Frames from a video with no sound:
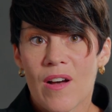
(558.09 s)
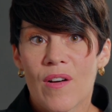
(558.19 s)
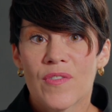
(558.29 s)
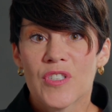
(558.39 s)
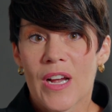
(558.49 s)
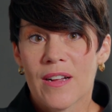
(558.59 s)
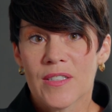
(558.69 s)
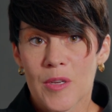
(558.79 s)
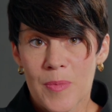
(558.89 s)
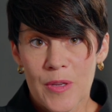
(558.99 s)
of
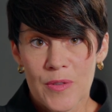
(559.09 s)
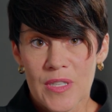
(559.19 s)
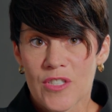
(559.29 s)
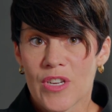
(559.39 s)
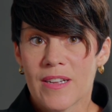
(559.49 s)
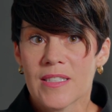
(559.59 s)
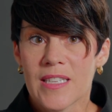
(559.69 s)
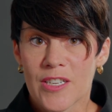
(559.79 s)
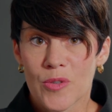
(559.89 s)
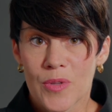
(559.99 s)
child abuse and child
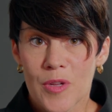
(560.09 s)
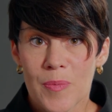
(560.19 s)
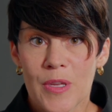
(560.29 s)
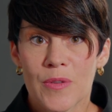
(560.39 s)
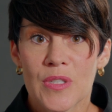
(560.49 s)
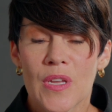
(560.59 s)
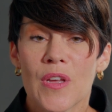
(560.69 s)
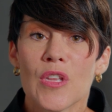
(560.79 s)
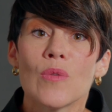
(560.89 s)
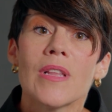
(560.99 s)
sexual abuse,
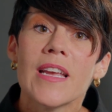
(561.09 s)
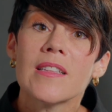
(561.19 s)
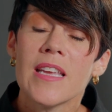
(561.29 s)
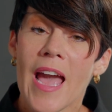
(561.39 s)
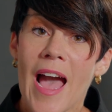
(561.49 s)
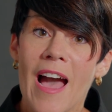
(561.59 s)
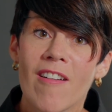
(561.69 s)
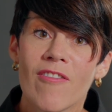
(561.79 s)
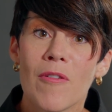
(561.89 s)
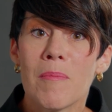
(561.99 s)
you likely
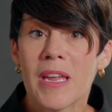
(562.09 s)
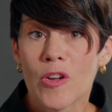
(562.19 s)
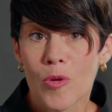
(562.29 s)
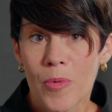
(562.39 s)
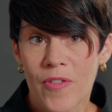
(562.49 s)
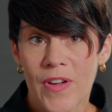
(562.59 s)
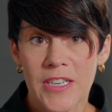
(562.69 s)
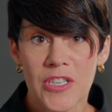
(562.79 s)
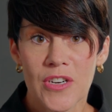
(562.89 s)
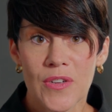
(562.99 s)
have medical
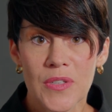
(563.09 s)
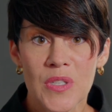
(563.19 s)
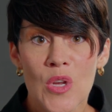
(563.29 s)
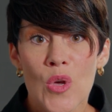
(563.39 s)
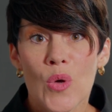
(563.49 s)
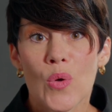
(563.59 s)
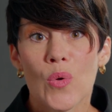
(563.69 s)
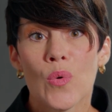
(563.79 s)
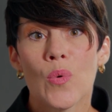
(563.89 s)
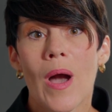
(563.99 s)
professionals
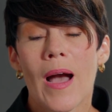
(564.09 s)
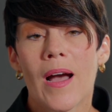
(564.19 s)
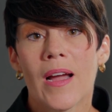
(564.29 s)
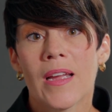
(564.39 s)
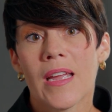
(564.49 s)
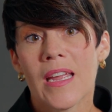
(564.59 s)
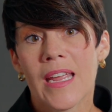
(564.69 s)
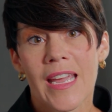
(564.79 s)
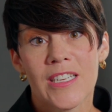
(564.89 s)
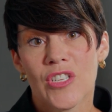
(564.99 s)
who
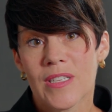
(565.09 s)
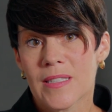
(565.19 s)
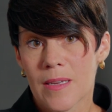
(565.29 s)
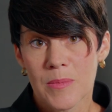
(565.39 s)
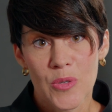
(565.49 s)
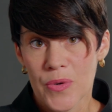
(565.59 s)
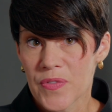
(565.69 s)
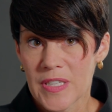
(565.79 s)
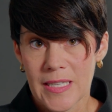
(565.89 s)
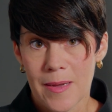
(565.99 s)
engaged in some sort
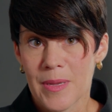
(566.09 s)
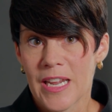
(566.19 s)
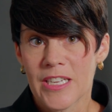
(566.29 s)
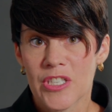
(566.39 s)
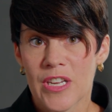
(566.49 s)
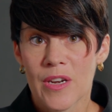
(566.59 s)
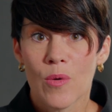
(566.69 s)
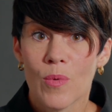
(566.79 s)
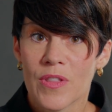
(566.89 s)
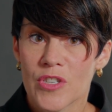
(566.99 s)
of examination
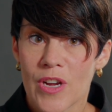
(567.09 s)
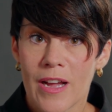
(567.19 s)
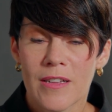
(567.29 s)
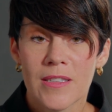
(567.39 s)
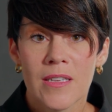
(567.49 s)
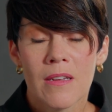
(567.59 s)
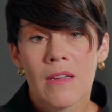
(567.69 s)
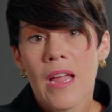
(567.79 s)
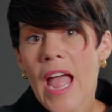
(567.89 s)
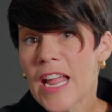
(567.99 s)
with a child.
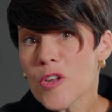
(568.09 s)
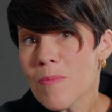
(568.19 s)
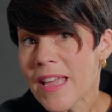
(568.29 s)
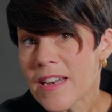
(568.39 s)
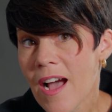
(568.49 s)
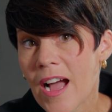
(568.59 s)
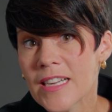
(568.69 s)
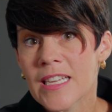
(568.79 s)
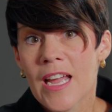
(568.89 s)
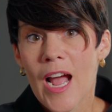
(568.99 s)
And you may not,